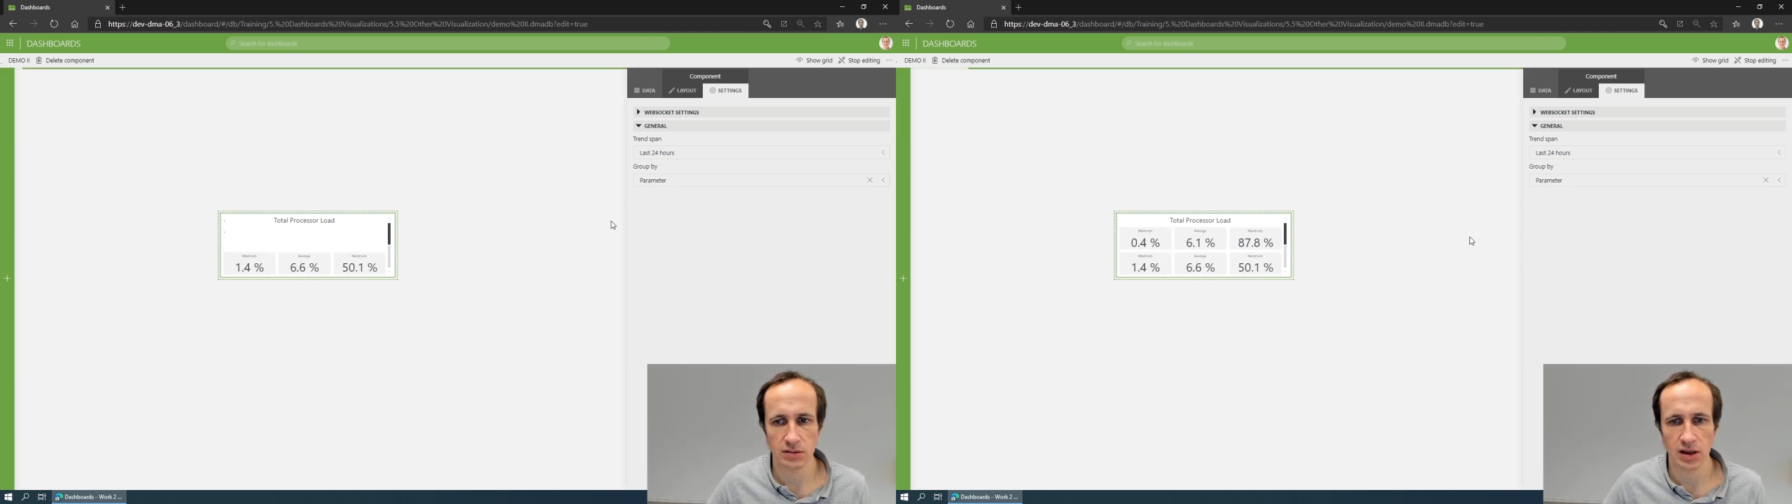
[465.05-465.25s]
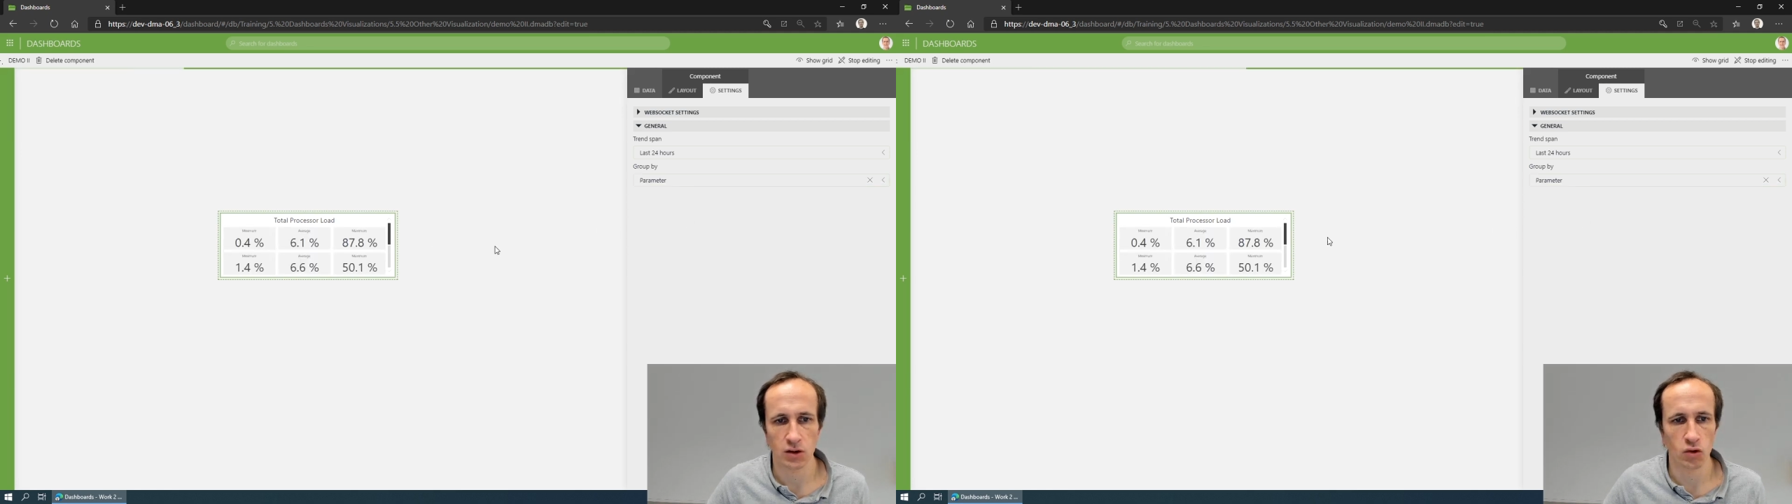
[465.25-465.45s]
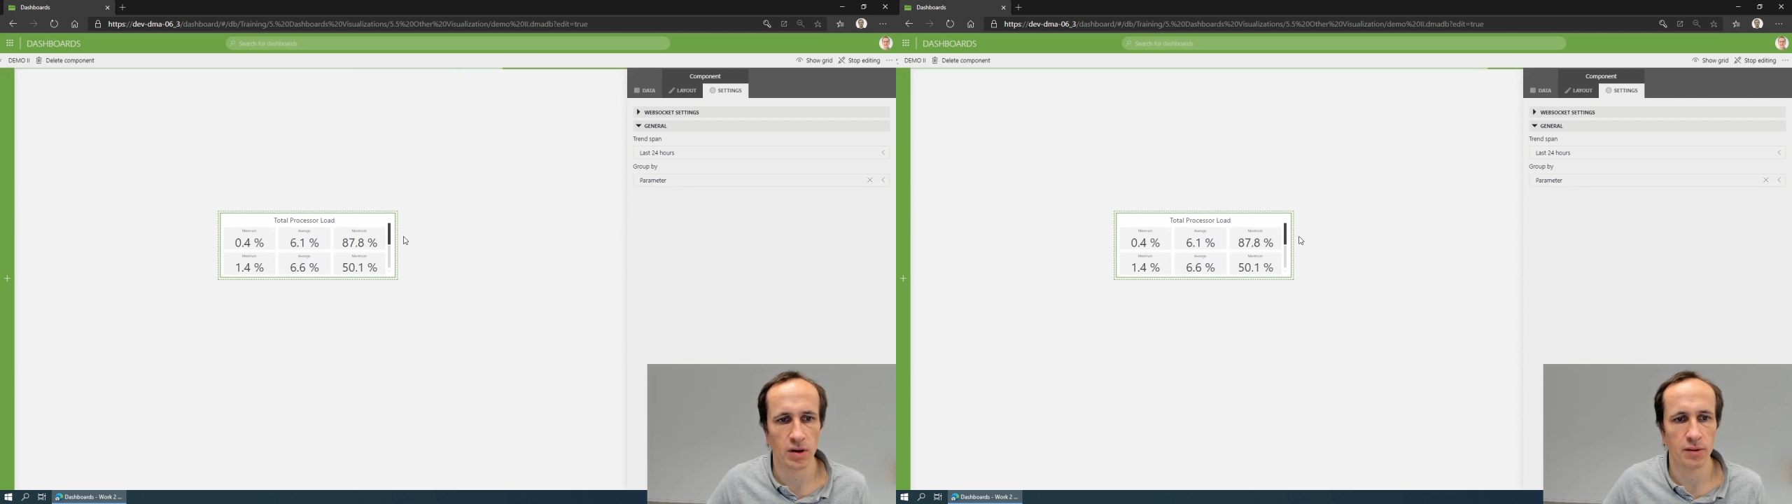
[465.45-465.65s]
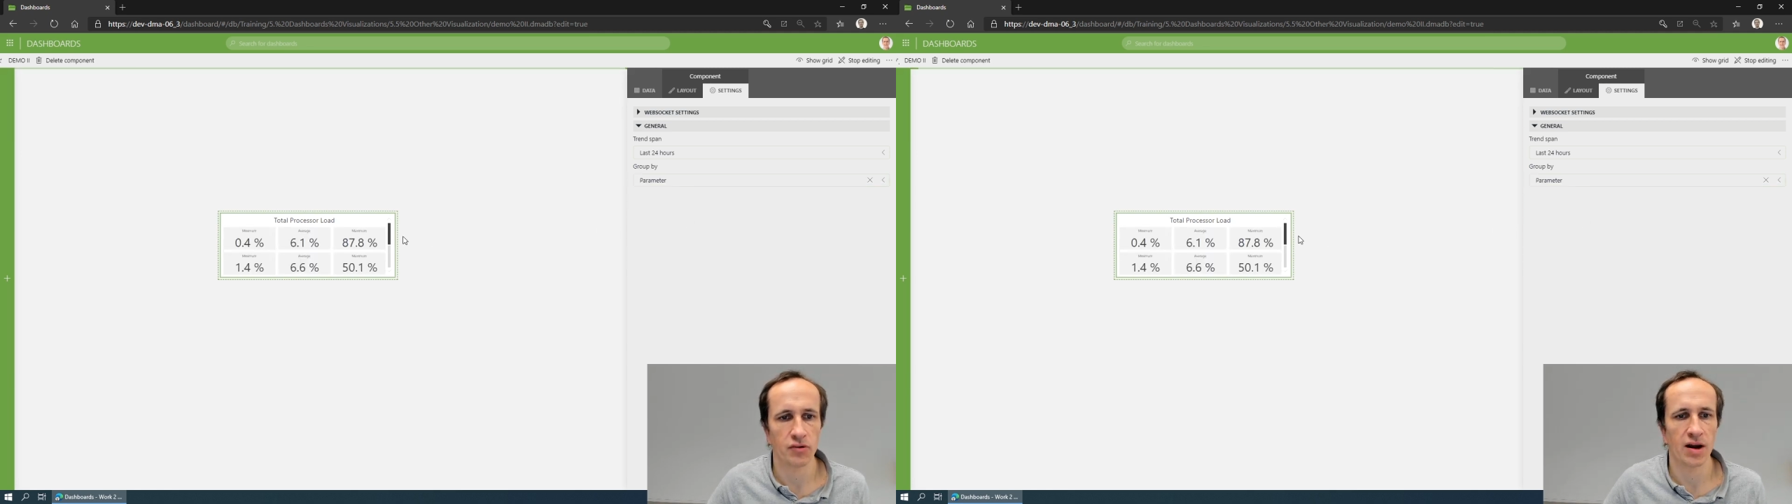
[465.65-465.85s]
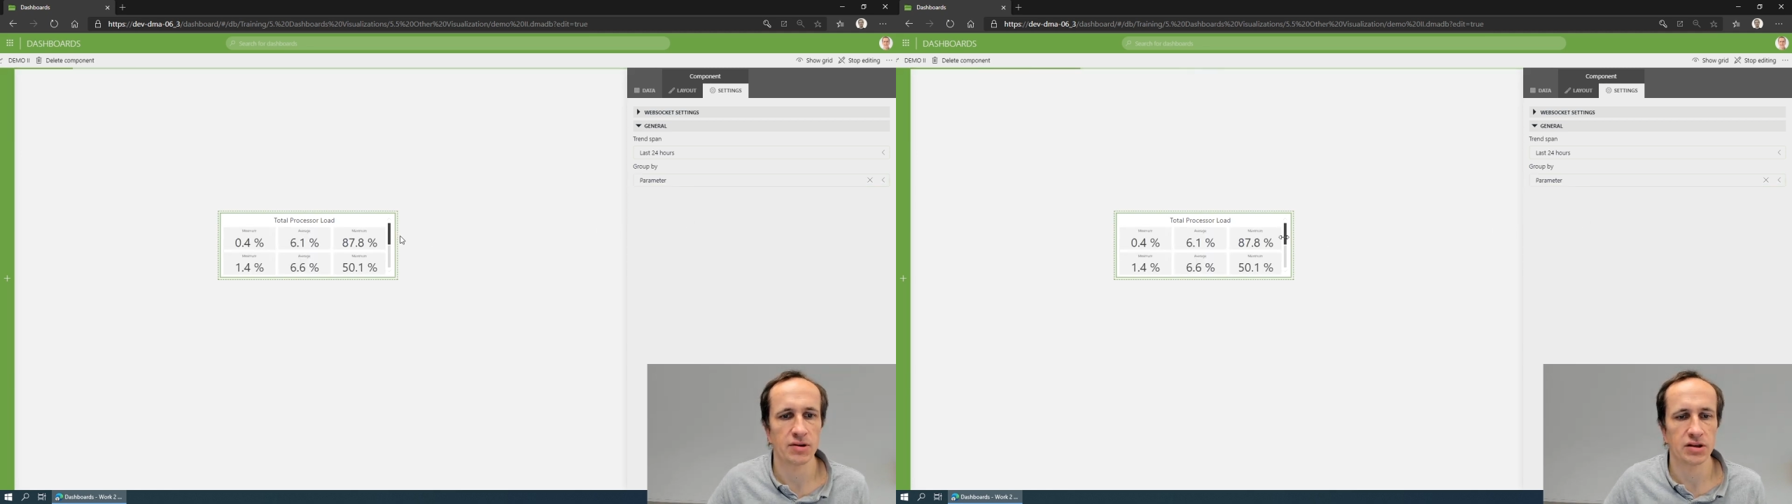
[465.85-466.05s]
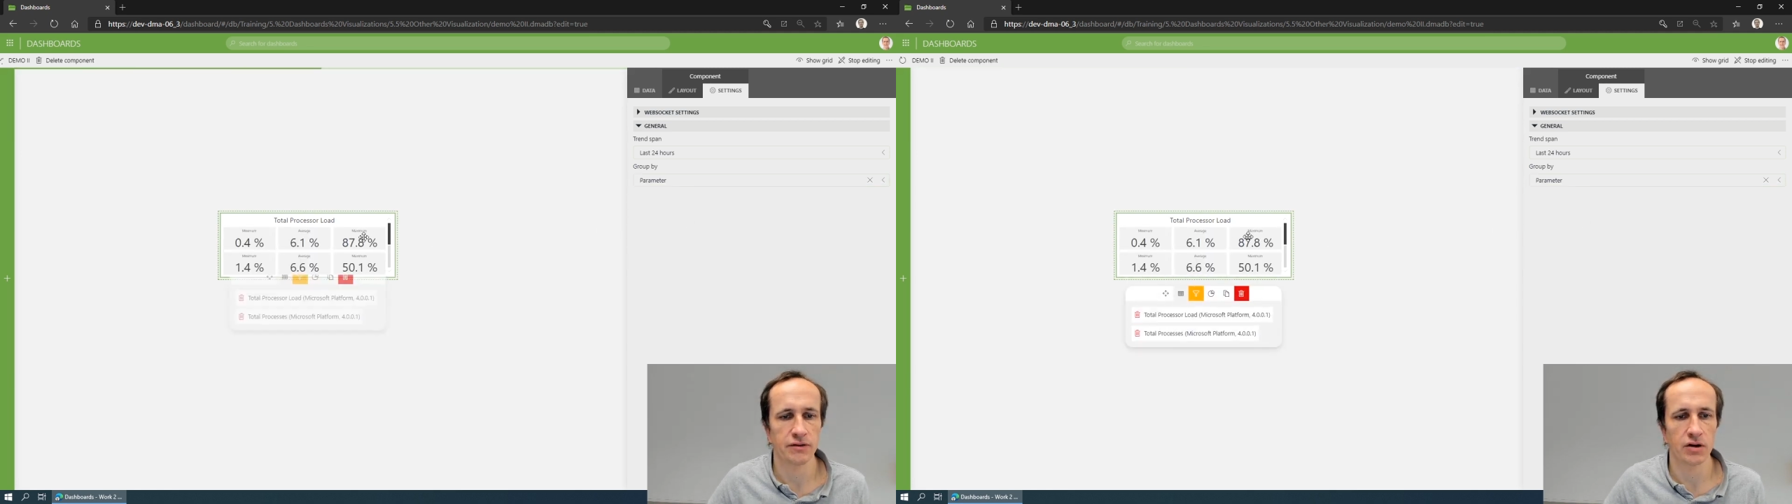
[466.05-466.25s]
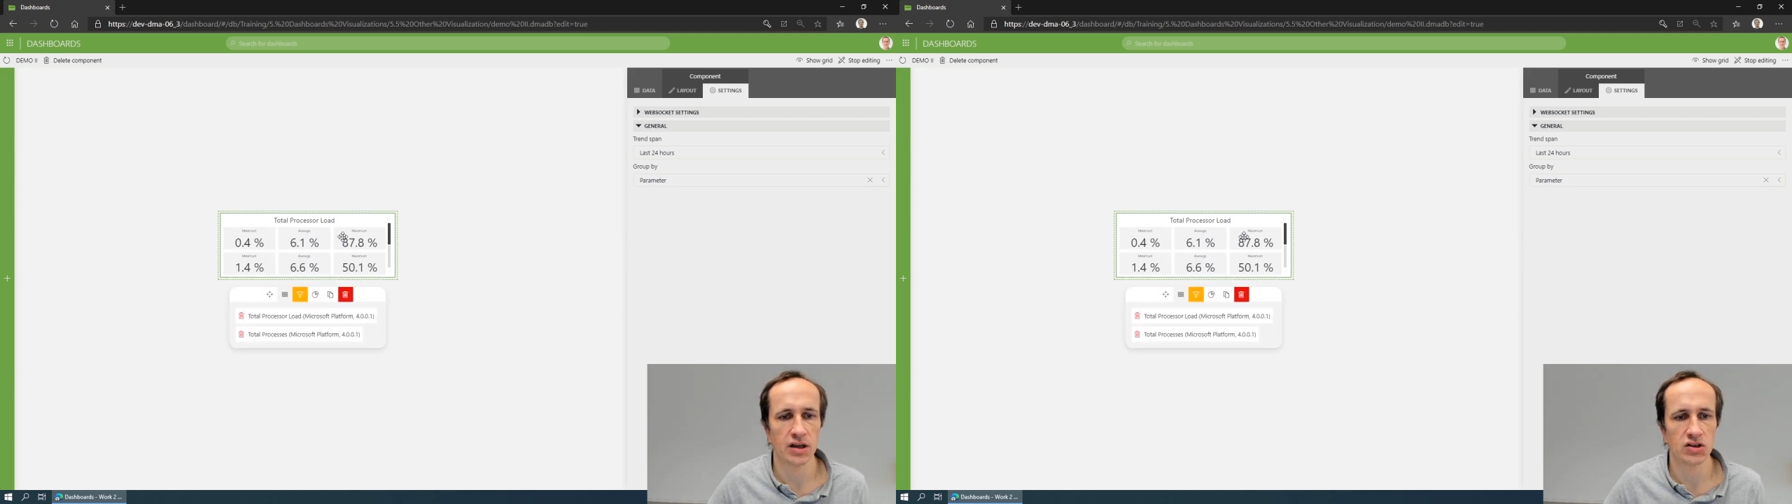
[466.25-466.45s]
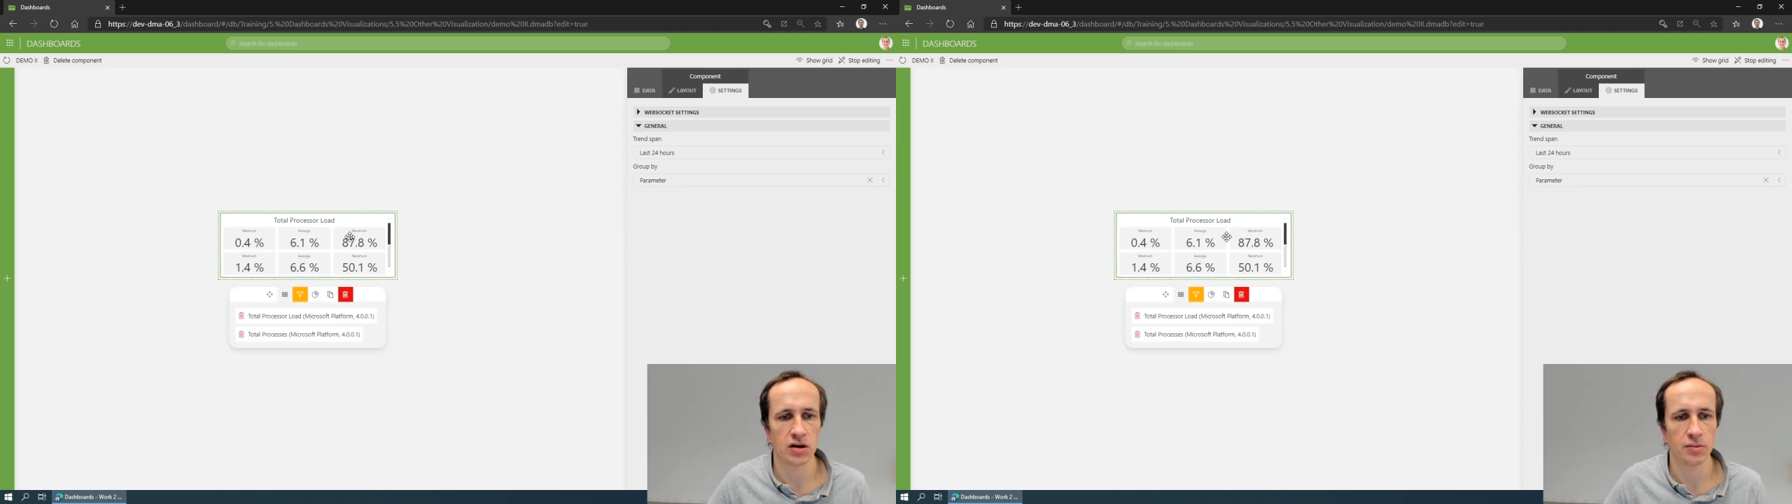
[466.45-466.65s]
We can group by parameter, for
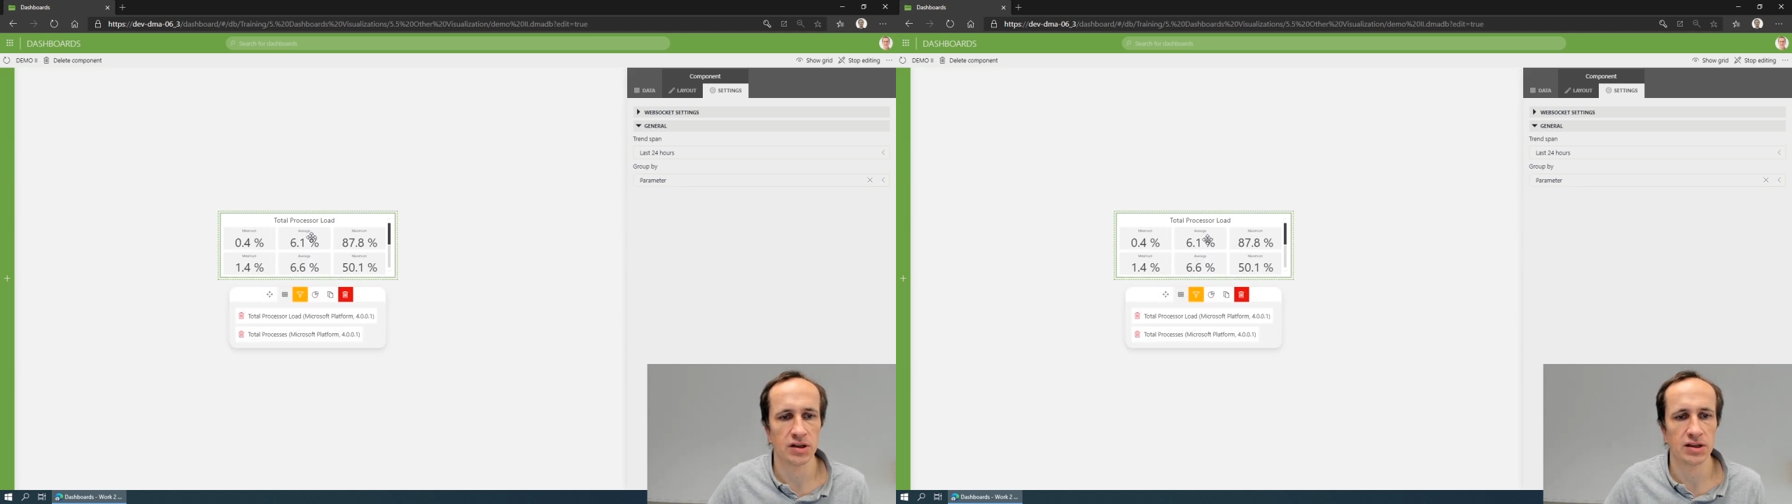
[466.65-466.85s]
example,